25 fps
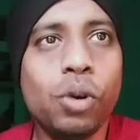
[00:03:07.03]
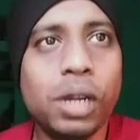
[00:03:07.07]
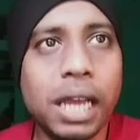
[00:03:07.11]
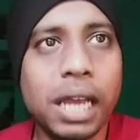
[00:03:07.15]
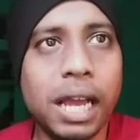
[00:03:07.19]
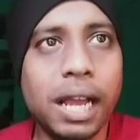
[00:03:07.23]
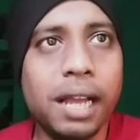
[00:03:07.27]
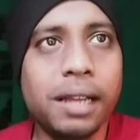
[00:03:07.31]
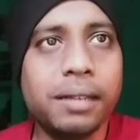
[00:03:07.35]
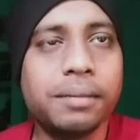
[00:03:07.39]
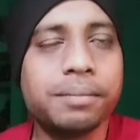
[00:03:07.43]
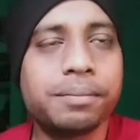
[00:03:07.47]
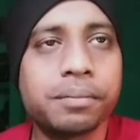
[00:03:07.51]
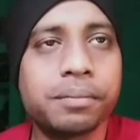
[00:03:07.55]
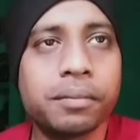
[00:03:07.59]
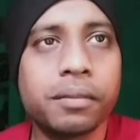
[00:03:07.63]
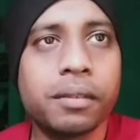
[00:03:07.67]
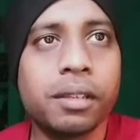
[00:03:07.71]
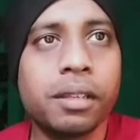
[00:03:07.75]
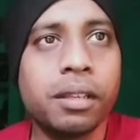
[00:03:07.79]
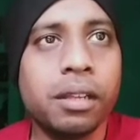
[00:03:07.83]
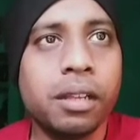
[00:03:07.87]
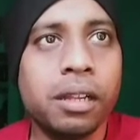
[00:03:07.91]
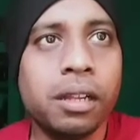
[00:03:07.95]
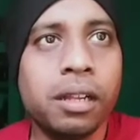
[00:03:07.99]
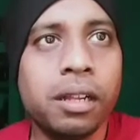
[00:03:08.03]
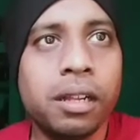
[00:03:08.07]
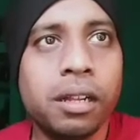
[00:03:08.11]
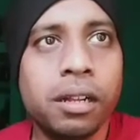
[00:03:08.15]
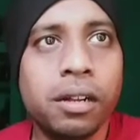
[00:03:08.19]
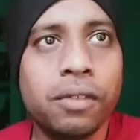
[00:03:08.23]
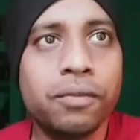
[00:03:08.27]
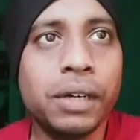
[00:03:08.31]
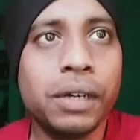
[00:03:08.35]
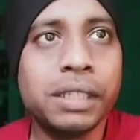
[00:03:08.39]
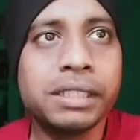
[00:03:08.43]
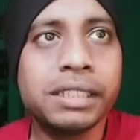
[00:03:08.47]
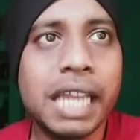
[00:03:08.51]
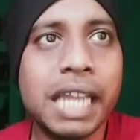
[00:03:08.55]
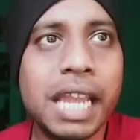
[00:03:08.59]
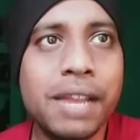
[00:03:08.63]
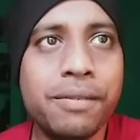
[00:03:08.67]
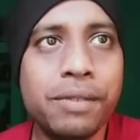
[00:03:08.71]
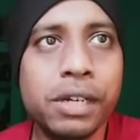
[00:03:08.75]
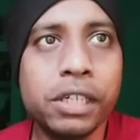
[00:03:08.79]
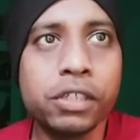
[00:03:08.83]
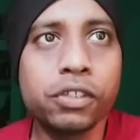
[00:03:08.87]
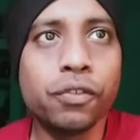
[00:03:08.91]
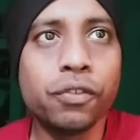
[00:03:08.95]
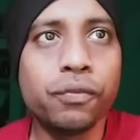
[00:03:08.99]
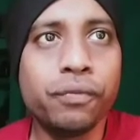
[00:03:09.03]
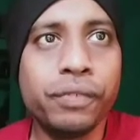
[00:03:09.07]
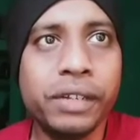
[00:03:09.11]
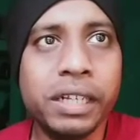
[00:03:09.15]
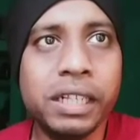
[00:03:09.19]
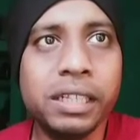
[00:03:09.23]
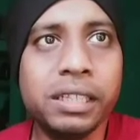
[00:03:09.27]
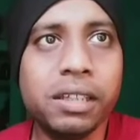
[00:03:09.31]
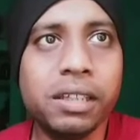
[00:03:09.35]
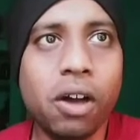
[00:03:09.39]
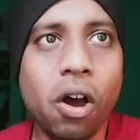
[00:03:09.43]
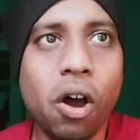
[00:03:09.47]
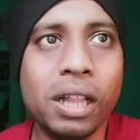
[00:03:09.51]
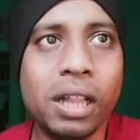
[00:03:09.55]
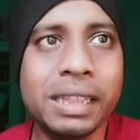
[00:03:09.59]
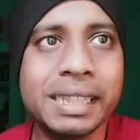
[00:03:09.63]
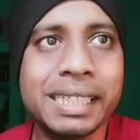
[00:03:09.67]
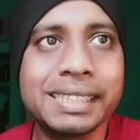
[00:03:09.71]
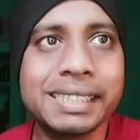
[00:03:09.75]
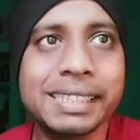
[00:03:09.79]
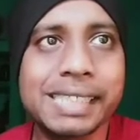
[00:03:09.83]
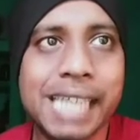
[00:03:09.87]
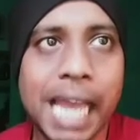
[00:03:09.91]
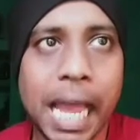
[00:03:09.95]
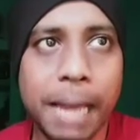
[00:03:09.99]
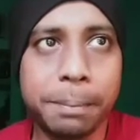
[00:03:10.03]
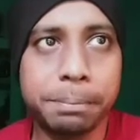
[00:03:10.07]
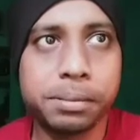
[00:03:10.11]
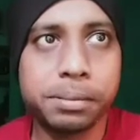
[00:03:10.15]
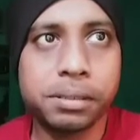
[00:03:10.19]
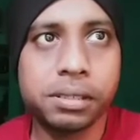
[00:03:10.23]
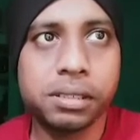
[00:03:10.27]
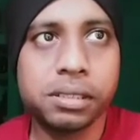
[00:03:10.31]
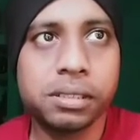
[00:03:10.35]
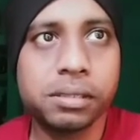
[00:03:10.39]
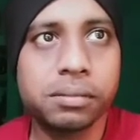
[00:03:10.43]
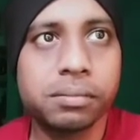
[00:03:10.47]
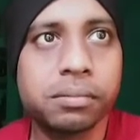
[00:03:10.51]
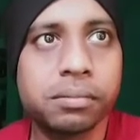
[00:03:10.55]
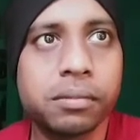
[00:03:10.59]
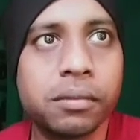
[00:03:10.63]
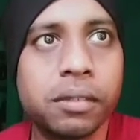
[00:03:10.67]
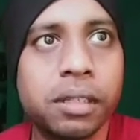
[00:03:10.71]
Ola was able to fill all these gaps.